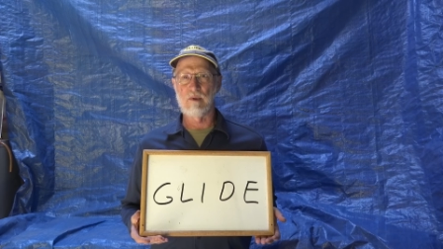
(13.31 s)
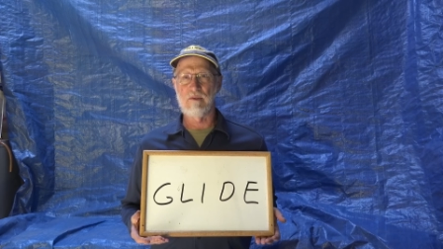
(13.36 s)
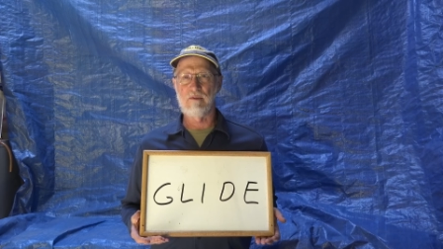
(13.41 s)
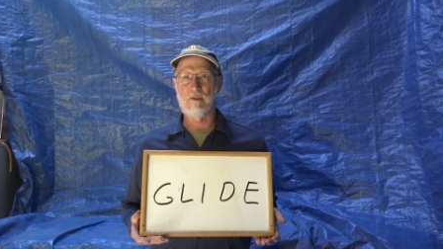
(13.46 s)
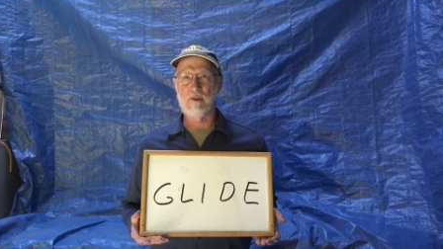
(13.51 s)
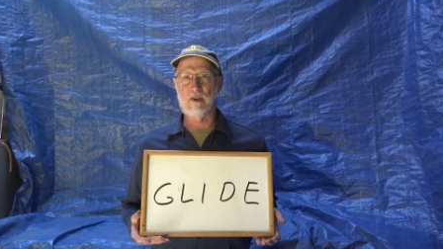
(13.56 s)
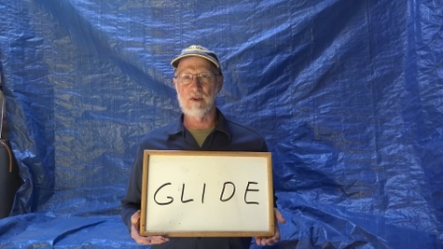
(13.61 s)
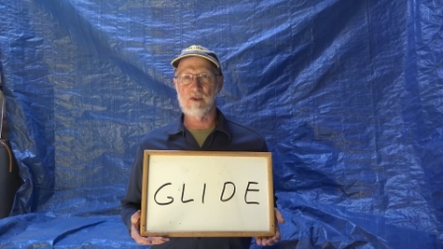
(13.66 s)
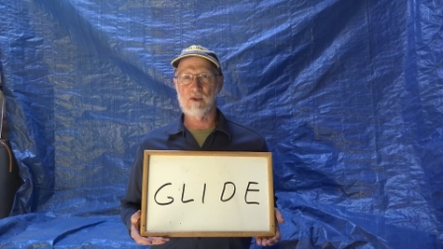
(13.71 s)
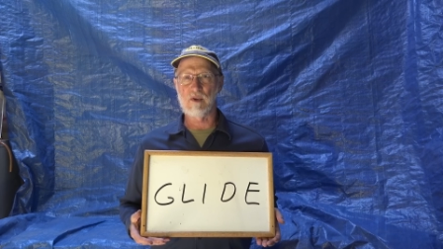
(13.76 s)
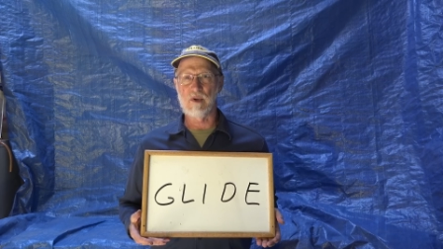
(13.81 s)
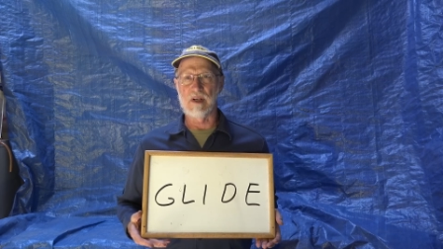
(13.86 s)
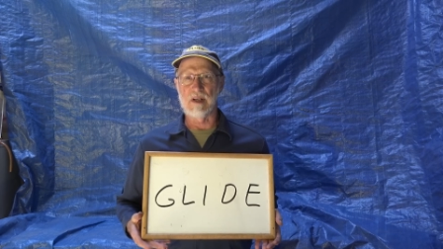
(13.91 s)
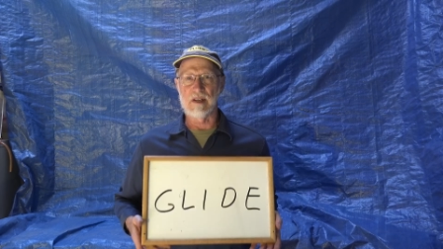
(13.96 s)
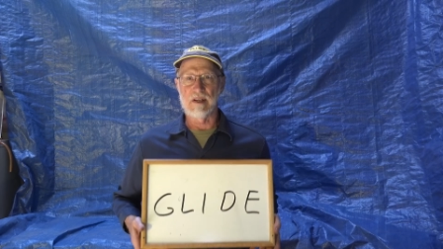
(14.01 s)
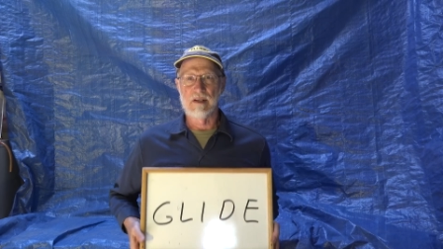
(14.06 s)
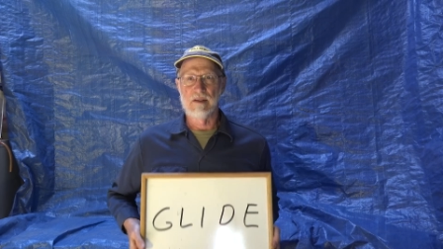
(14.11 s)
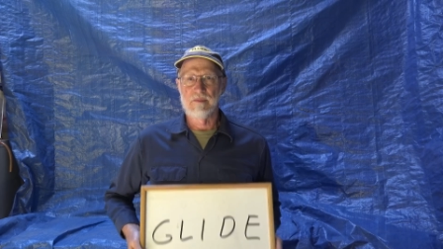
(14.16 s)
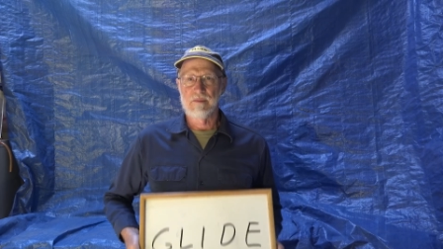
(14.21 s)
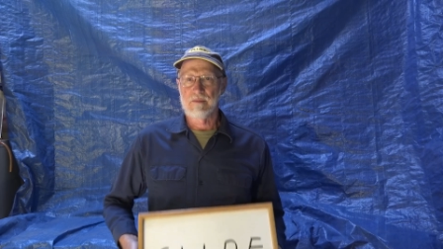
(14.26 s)
refrigerant,
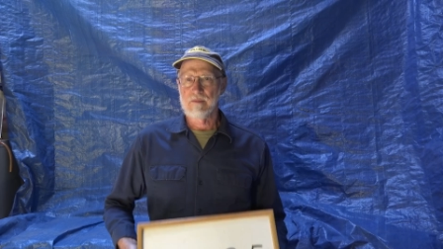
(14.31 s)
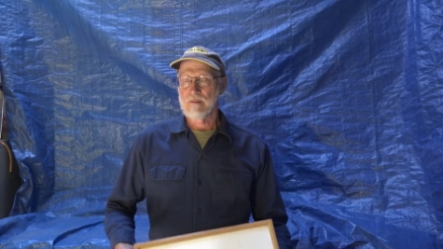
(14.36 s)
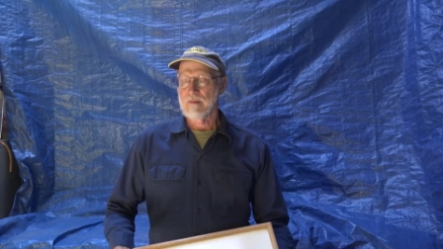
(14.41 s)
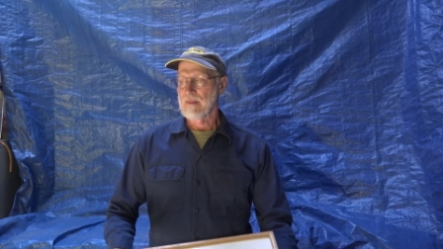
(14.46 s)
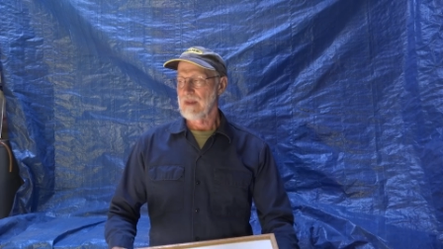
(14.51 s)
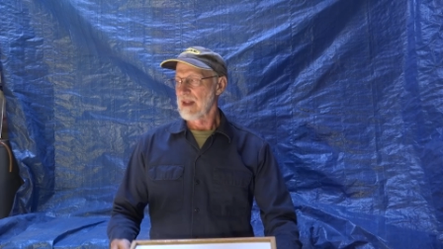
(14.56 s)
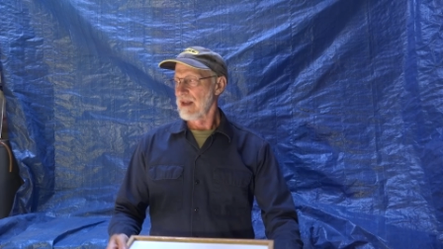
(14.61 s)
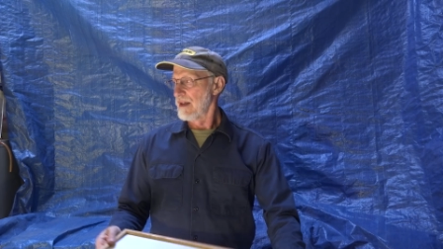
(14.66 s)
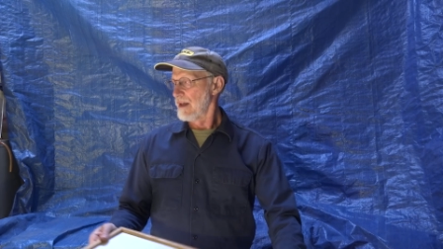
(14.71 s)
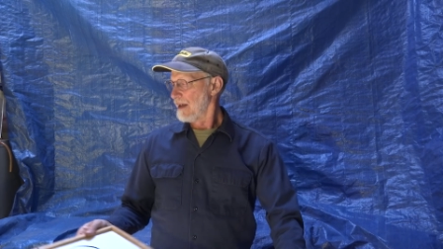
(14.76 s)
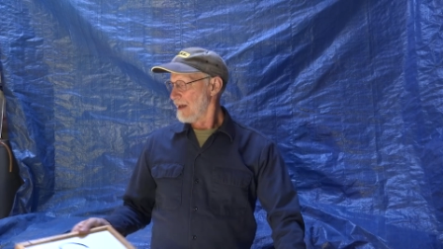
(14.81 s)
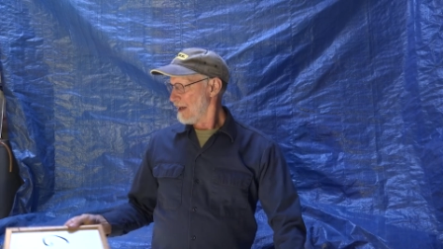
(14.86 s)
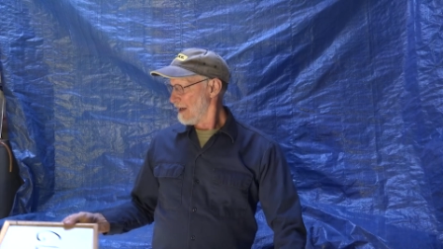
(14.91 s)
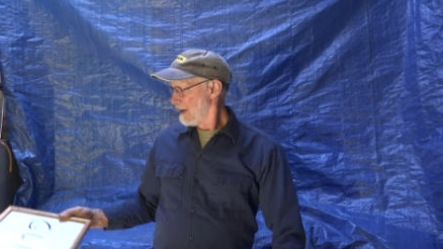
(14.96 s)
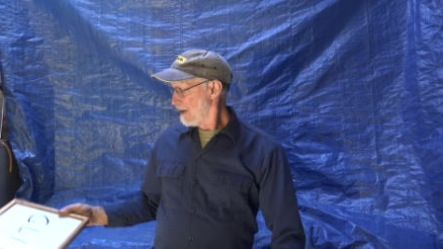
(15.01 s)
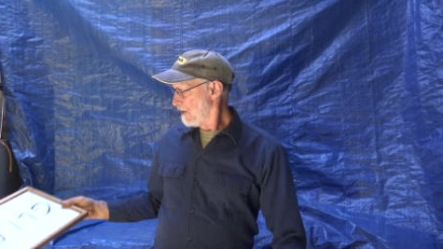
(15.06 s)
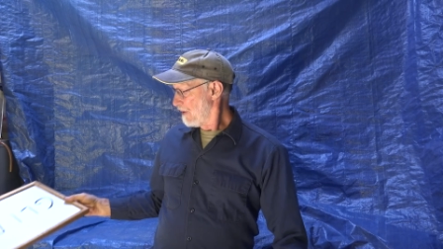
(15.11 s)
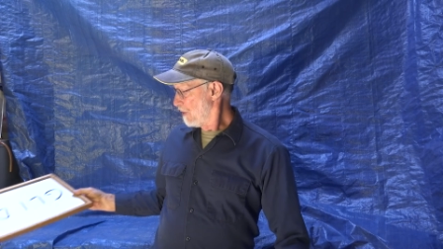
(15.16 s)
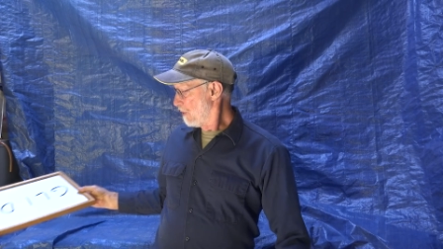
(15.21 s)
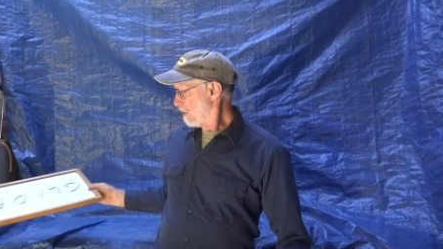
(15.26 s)

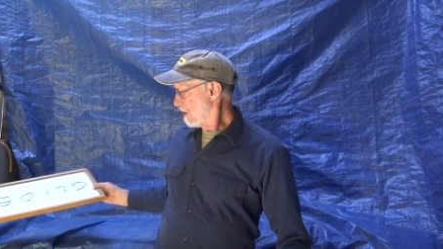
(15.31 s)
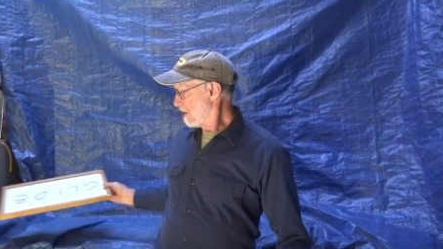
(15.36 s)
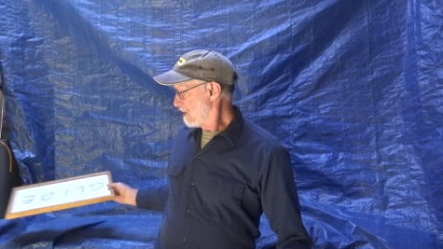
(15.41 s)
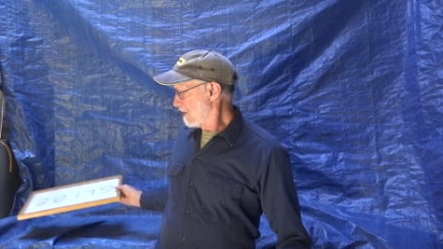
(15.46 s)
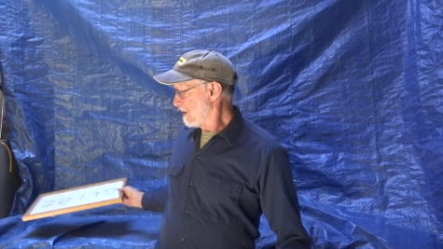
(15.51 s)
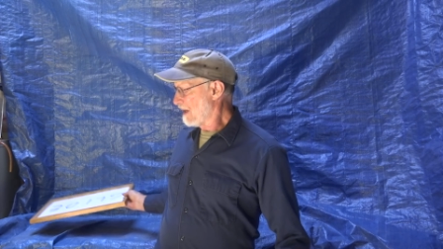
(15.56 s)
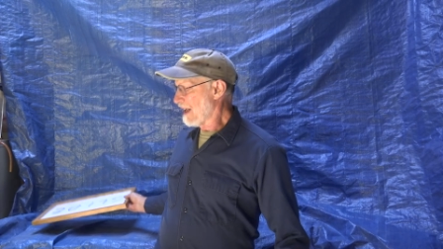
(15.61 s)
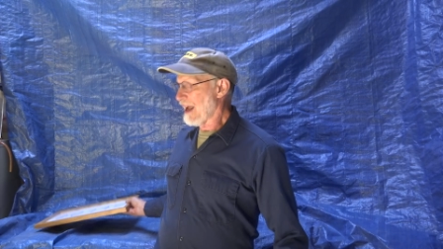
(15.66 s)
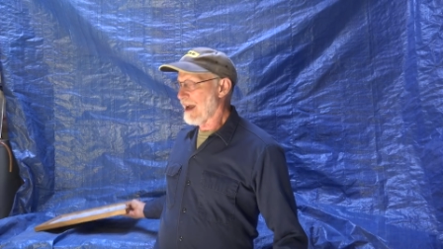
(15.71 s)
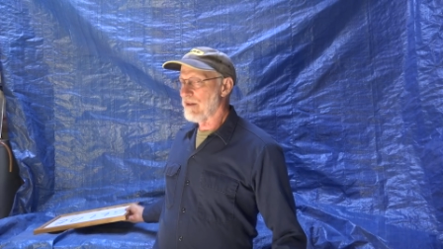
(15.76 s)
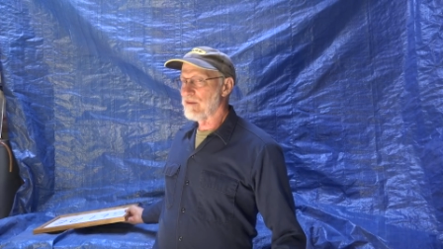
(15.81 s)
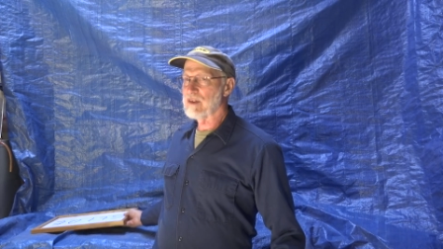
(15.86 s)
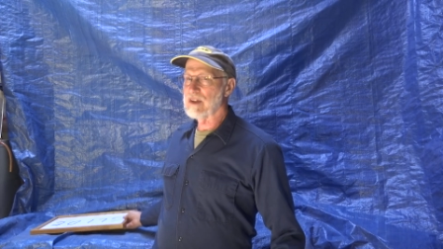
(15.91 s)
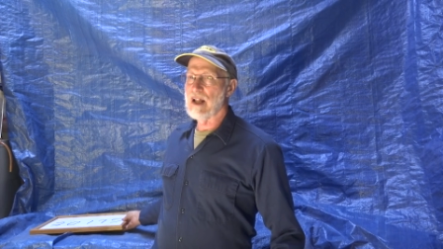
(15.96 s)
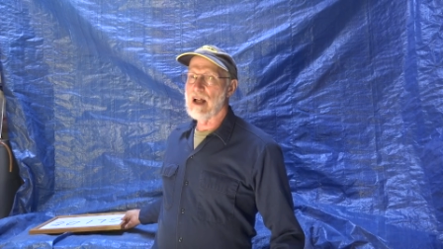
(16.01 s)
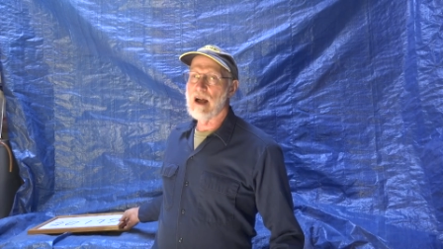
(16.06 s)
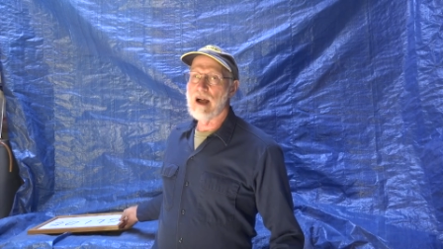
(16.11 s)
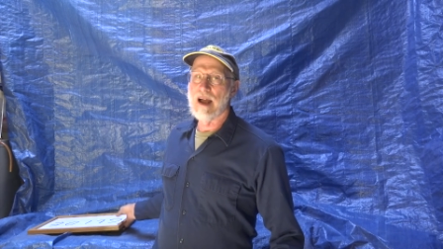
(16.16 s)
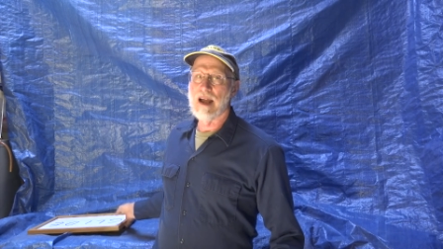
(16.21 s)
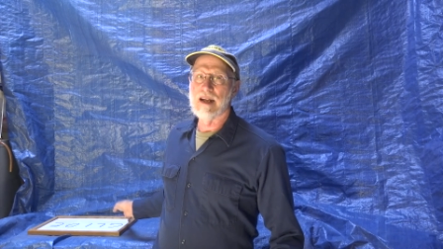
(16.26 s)
you are going to have
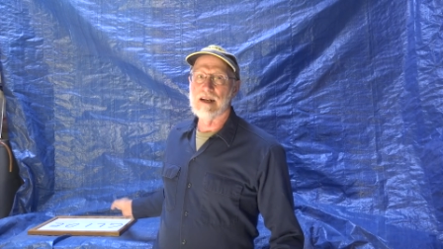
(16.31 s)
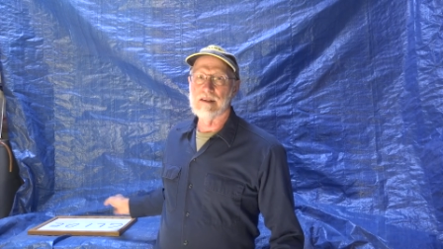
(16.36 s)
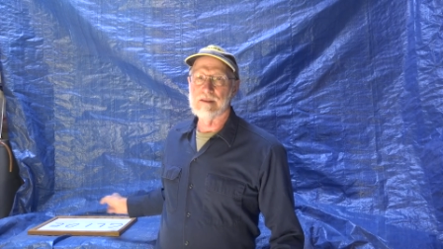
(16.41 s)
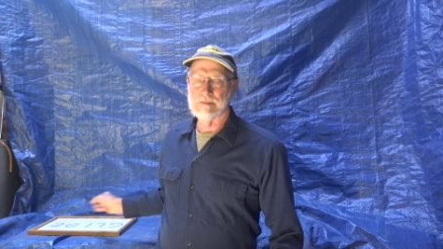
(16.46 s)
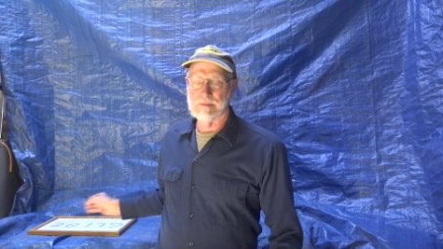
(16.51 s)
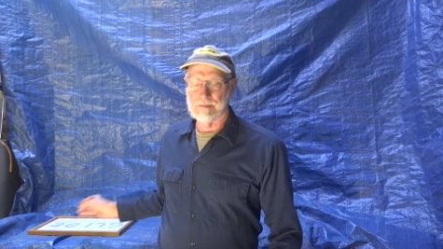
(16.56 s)
Glide.